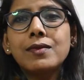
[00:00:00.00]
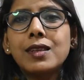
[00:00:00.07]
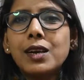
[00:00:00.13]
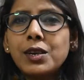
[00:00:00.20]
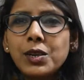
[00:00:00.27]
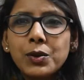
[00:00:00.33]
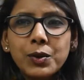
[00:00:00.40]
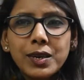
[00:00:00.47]

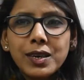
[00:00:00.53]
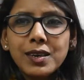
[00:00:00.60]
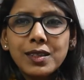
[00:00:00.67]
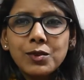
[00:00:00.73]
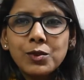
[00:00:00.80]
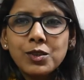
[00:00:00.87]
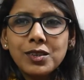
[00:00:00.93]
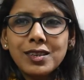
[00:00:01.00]
Do you hear
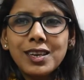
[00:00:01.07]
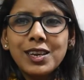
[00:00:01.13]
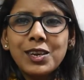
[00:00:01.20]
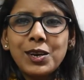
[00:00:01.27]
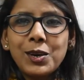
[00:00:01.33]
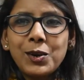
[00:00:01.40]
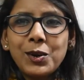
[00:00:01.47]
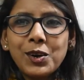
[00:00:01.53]
those
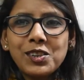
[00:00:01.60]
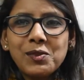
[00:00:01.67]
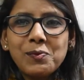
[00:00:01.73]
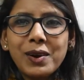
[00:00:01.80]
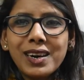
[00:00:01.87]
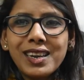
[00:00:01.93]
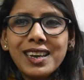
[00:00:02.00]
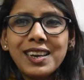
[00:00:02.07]
dogs
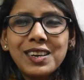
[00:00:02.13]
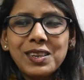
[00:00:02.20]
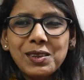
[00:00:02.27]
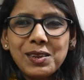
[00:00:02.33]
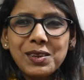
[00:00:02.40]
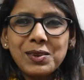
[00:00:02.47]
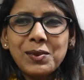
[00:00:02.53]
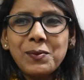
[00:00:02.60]
barking
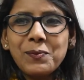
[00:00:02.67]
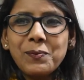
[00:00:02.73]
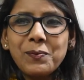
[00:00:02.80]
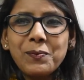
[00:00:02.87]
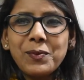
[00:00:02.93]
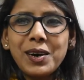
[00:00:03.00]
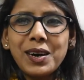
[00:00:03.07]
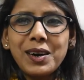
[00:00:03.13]
at
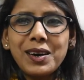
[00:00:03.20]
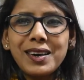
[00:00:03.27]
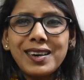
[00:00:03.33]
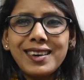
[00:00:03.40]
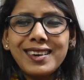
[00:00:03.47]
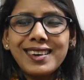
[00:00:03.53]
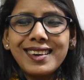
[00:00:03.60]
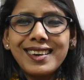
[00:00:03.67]

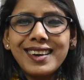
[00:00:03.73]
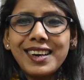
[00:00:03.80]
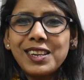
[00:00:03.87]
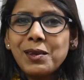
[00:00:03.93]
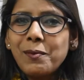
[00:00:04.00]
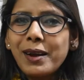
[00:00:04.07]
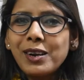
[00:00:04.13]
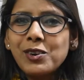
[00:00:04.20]
the
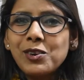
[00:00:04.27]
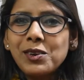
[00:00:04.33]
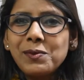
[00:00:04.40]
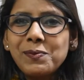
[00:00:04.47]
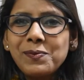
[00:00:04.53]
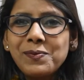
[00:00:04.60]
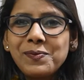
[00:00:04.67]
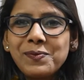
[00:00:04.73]

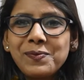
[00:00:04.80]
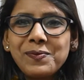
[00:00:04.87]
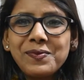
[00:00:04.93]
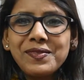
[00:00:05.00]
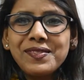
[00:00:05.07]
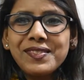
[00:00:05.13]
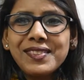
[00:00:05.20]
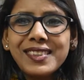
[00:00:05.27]
backdrop?
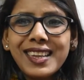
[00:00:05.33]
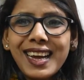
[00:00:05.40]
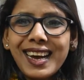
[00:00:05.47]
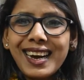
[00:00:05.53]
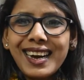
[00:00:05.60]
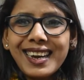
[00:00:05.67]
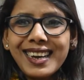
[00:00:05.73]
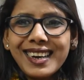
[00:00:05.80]

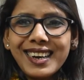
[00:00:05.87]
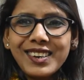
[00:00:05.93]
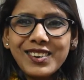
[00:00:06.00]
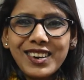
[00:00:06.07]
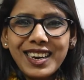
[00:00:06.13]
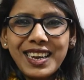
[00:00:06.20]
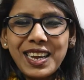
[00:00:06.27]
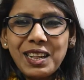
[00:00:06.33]
I can't
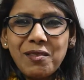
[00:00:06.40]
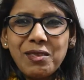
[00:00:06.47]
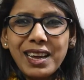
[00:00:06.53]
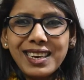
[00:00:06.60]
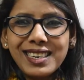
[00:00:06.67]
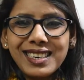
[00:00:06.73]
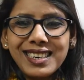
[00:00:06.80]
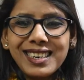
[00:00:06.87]
really help
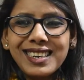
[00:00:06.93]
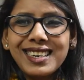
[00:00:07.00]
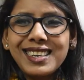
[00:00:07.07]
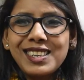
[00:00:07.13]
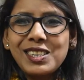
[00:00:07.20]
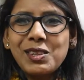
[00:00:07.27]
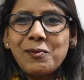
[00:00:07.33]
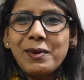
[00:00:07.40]
that.
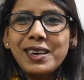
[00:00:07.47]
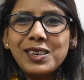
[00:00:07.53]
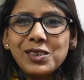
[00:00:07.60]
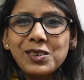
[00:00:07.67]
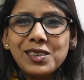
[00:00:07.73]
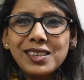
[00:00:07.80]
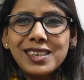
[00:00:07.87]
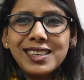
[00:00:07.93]
So my
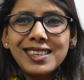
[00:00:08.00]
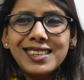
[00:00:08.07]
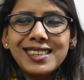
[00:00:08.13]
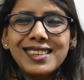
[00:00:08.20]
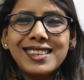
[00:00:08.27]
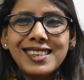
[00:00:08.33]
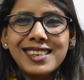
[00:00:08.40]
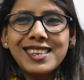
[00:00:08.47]
decision is
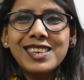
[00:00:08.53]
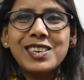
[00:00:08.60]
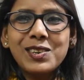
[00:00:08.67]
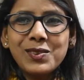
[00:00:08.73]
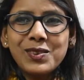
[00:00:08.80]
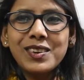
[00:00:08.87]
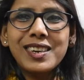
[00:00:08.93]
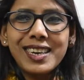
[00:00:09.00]
still to
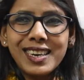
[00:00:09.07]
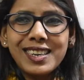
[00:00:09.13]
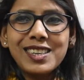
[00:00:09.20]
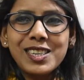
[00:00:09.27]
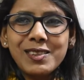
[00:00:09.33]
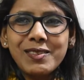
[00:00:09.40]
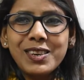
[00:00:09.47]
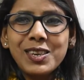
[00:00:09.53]
create
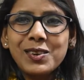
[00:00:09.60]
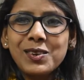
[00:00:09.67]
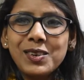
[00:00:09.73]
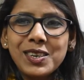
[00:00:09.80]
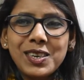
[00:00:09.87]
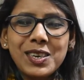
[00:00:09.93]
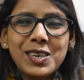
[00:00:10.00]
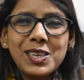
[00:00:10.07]
this video
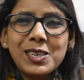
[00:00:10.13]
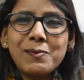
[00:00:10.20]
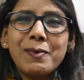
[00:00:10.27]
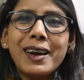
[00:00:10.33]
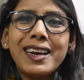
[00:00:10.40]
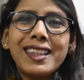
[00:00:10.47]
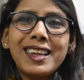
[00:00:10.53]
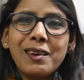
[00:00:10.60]

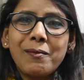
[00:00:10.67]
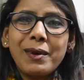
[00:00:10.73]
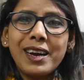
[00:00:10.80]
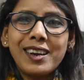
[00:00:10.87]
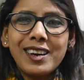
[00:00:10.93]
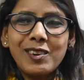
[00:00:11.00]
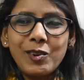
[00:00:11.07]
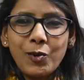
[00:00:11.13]
despite that
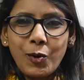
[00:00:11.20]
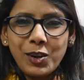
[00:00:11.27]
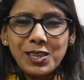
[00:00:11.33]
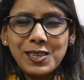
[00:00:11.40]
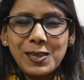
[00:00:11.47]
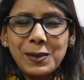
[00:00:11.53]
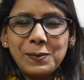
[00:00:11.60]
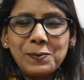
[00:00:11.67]
background noise.